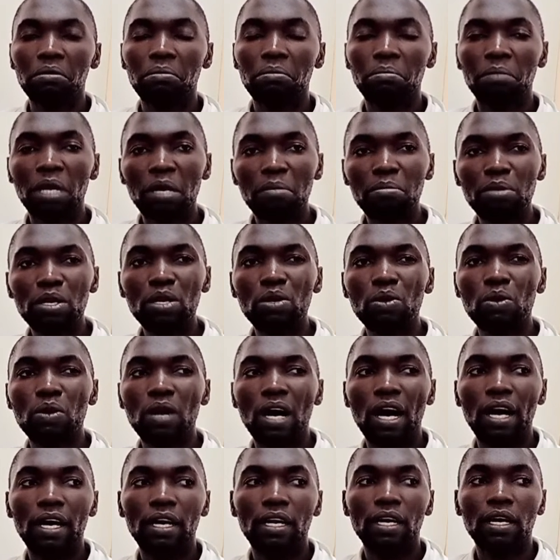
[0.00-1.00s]
maybe you
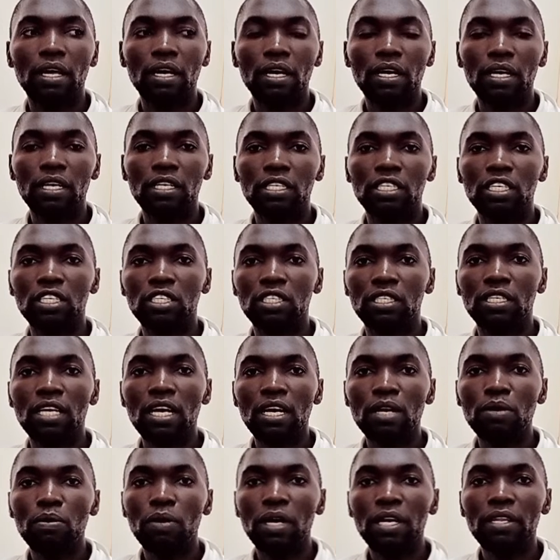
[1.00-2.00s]
can, it is
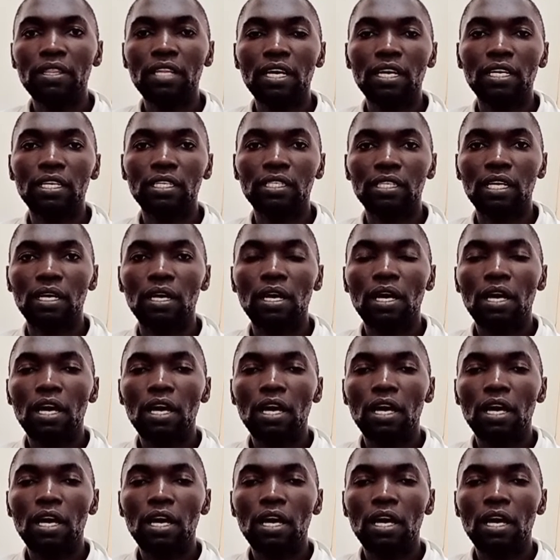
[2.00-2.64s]
done when there is